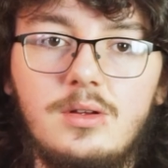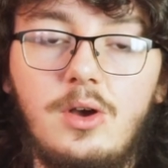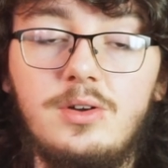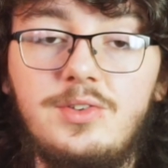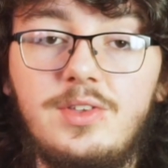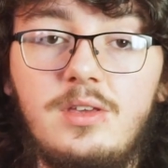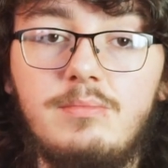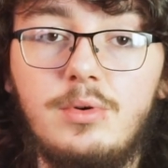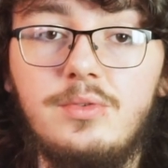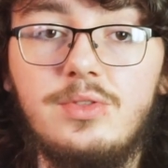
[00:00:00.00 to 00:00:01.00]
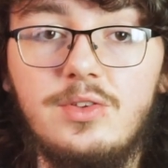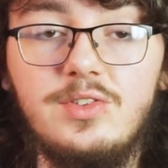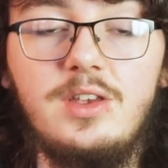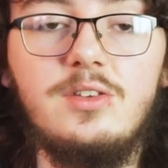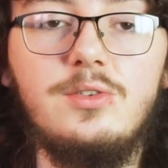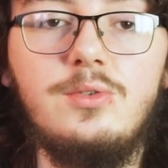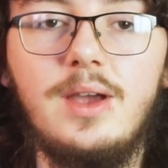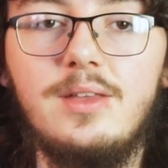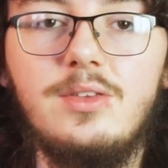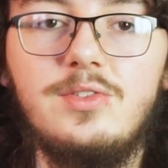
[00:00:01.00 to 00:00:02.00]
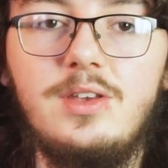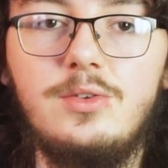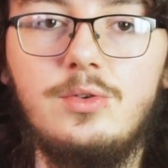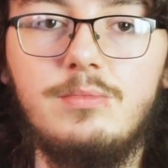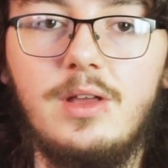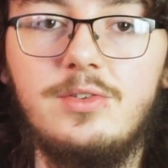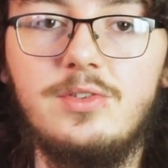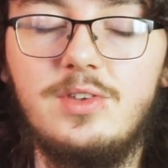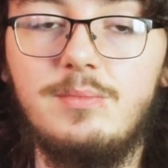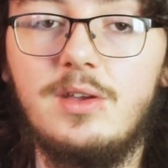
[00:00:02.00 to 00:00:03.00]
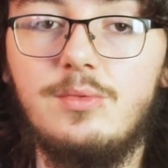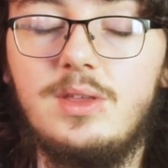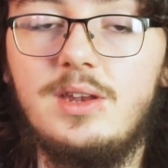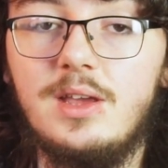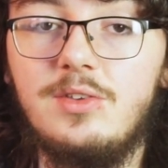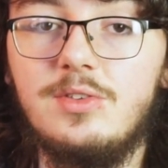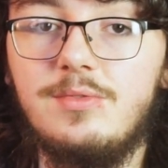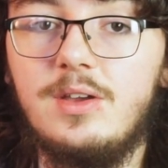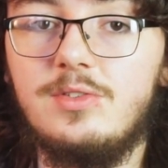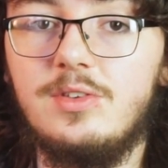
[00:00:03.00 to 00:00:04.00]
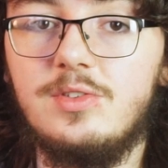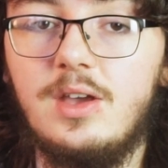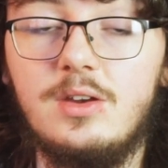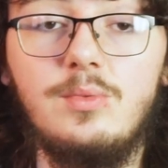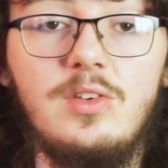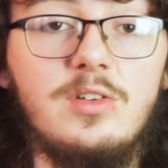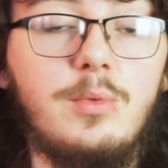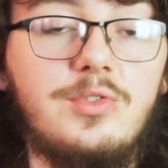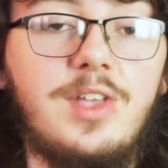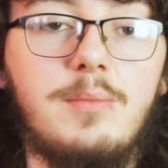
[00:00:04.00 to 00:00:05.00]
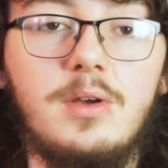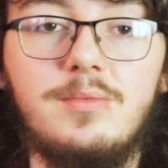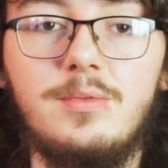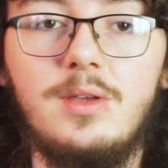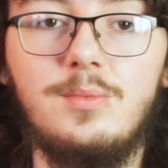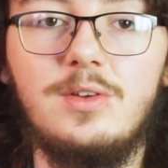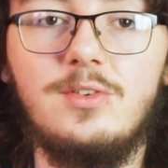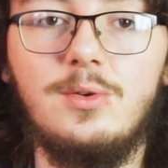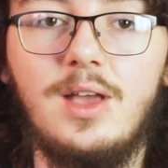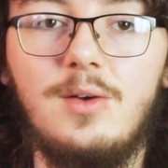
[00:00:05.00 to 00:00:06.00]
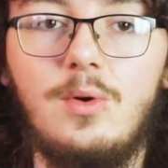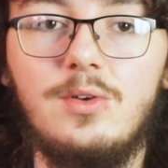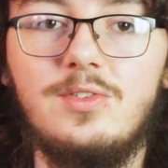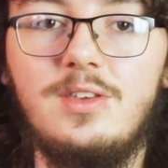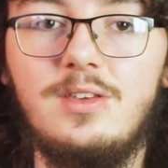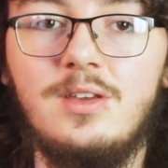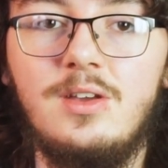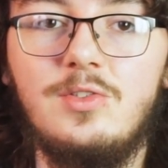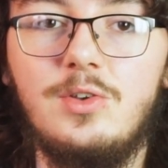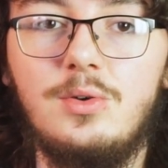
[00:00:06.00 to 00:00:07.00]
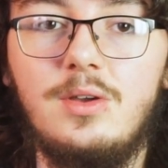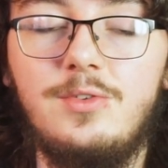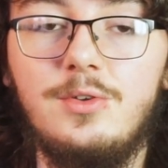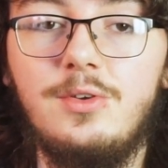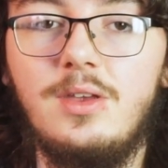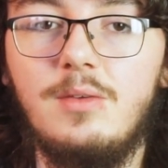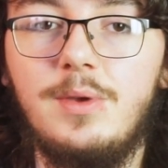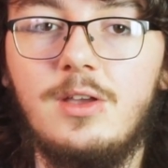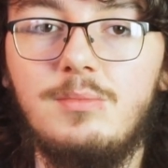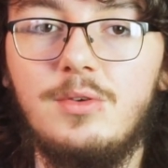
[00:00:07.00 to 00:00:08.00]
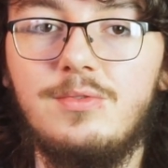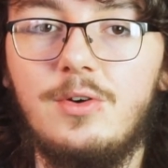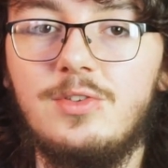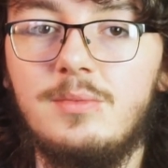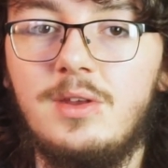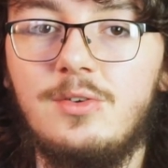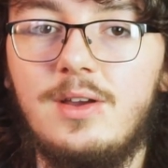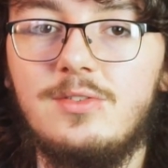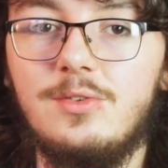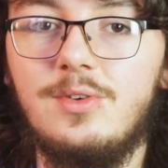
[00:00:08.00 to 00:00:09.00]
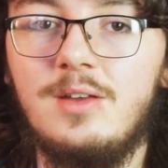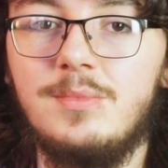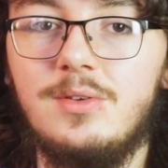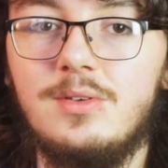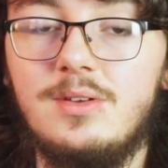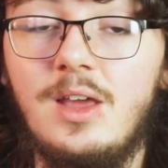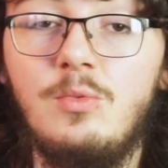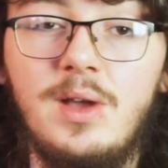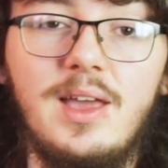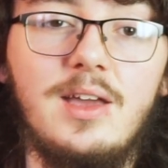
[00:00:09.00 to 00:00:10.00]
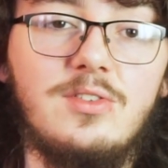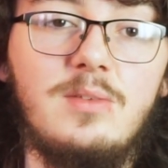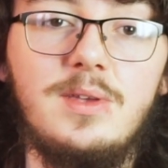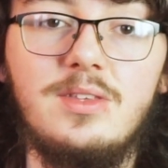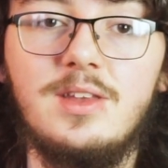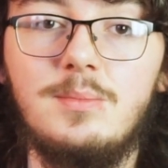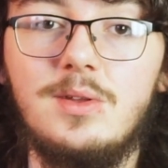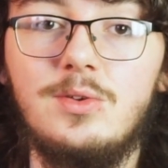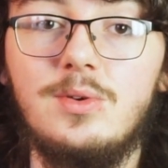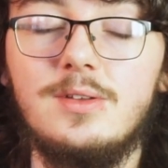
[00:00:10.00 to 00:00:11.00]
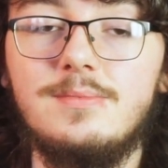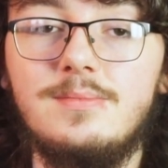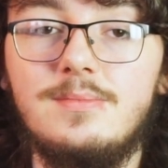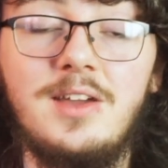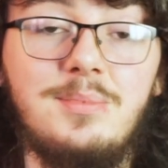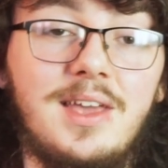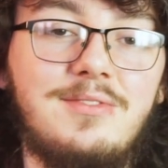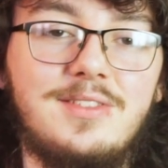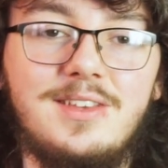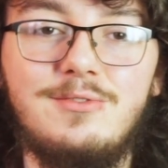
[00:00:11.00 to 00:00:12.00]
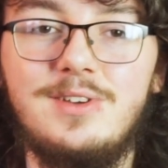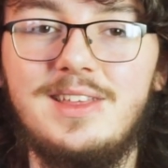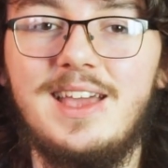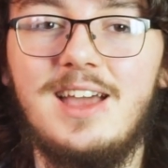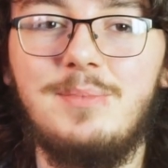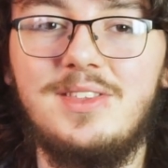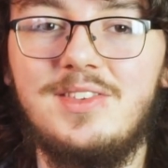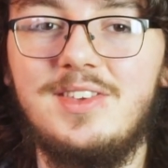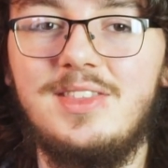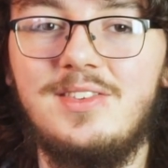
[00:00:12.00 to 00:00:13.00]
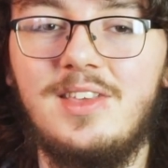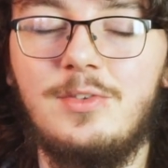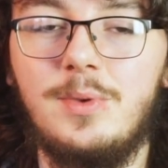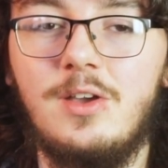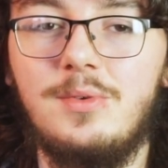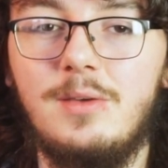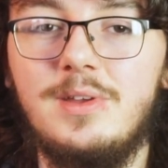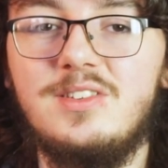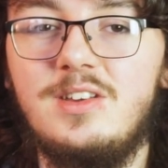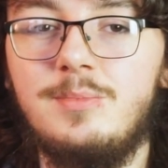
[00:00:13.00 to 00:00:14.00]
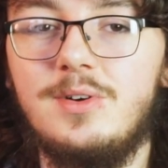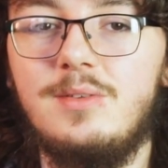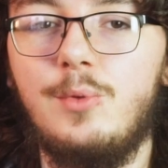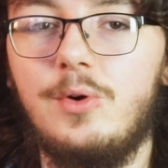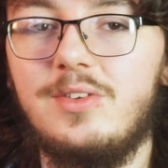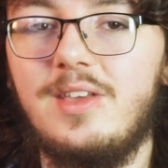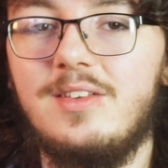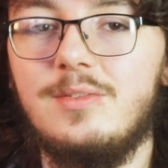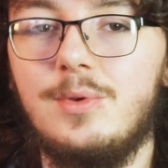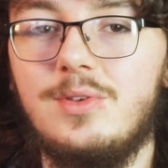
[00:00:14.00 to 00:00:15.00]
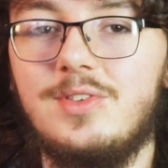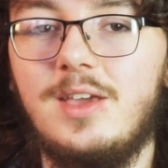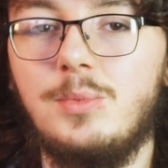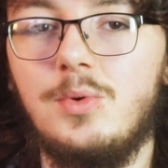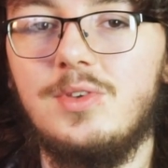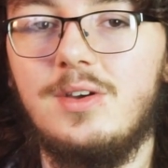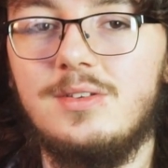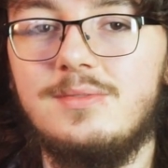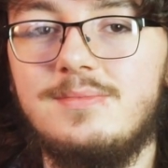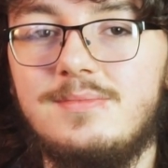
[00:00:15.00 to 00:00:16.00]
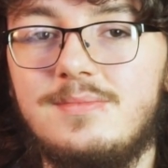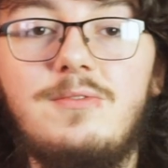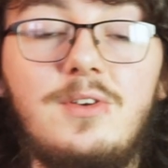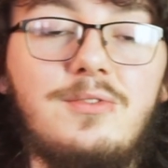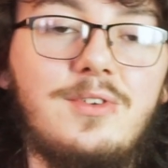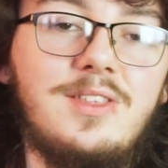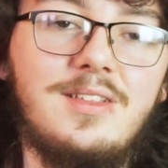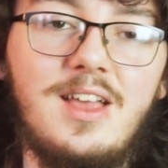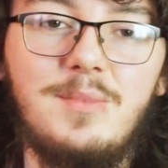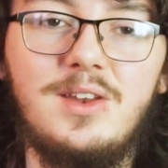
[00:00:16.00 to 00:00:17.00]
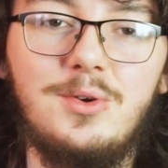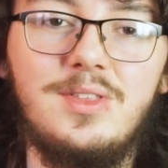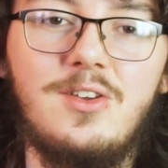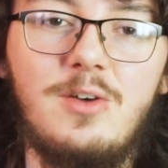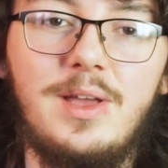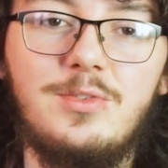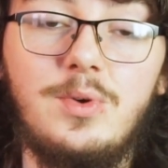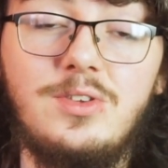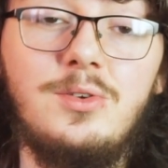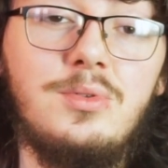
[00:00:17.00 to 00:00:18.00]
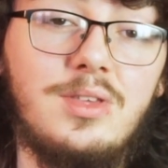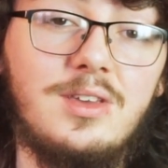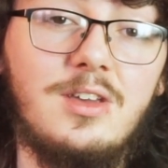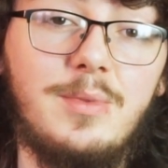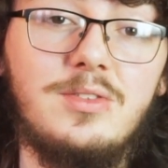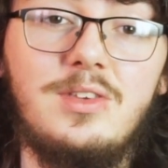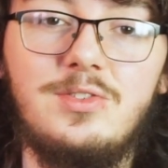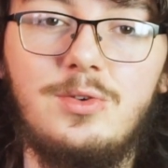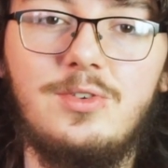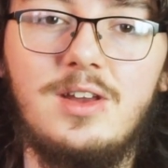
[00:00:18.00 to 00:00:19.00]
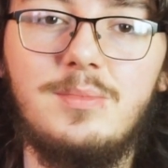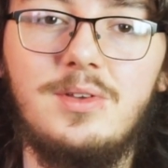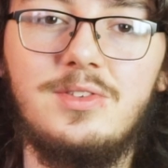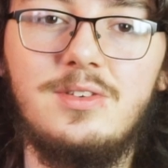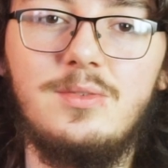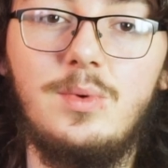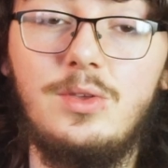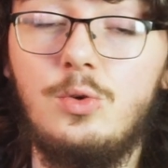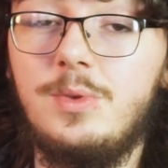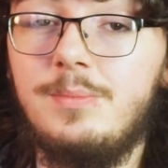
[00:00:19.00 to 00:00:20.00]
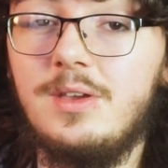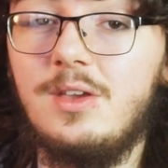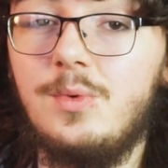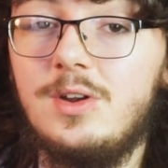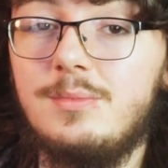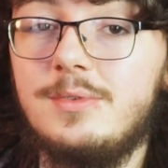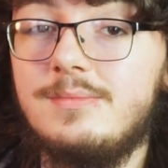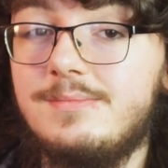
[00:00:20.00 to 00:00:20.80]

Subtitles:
Honestly, both the C2 and the C2 Plus seem like really nice devices and a reasonable step up from the original Catwalk C, so if you're looking to pick up your first omnidirectional treadmill, now might actually be the time to do it. I'm definitely really happy to see these things becoming a bit cheaper and more accessible as time goes on. Feel free to let me know in the comments what you think about these new treadmills. Will you be picking one up?